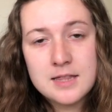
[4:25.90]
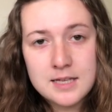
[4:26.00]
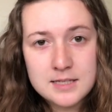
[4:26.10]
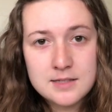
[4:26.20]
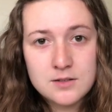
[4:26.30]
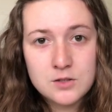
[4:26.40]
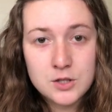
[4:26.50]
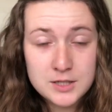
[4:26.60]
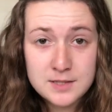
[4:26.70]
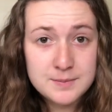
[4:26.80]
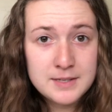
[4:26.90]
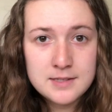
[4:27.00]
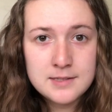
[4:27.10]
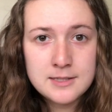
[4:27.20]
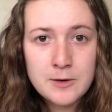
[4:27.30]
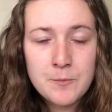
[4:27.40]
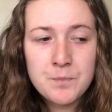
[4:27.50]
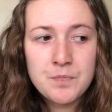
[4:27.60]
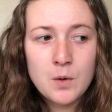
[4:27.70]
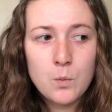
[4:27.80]
this Christmas,
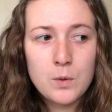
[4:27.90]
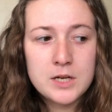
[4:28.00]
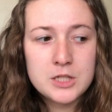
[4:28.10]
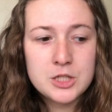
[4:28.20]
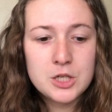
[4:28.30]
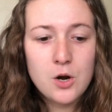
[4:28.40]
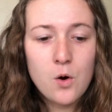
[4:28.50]
which